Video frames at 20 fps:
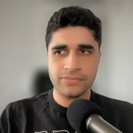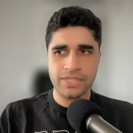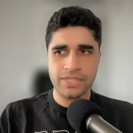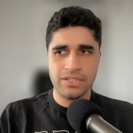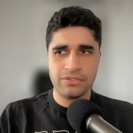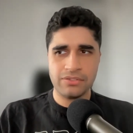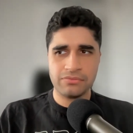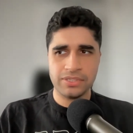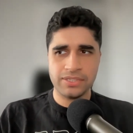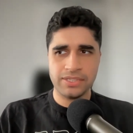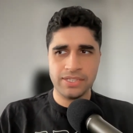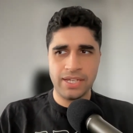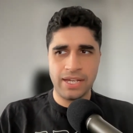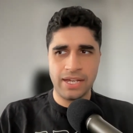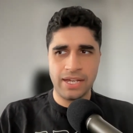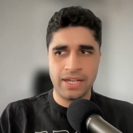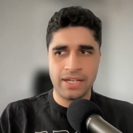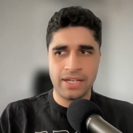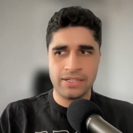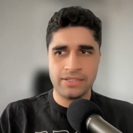I really
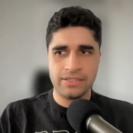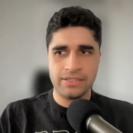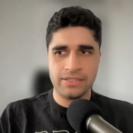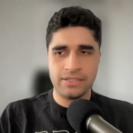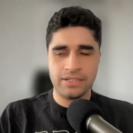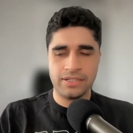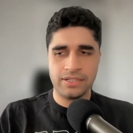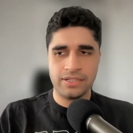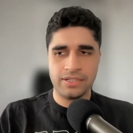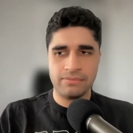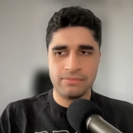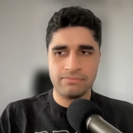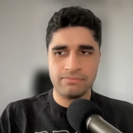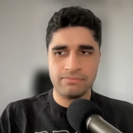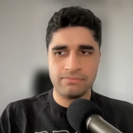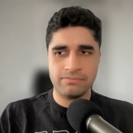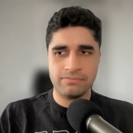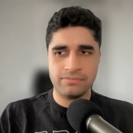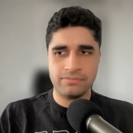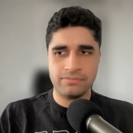had um,
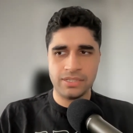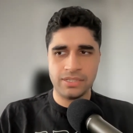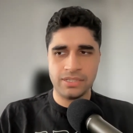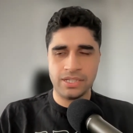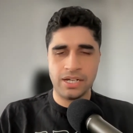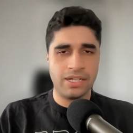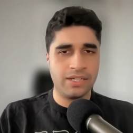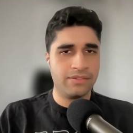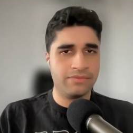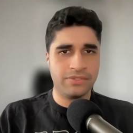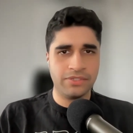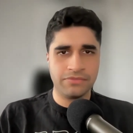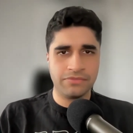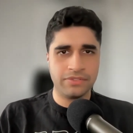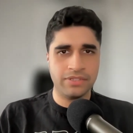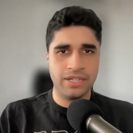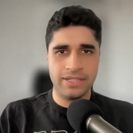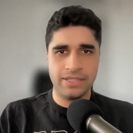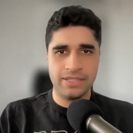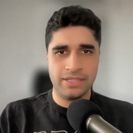a lot of
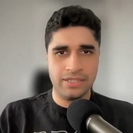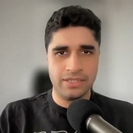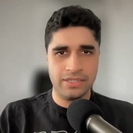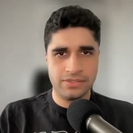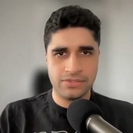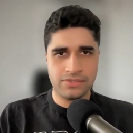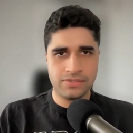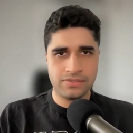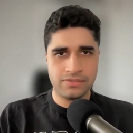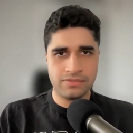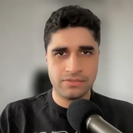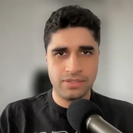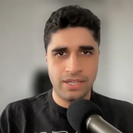different ideas.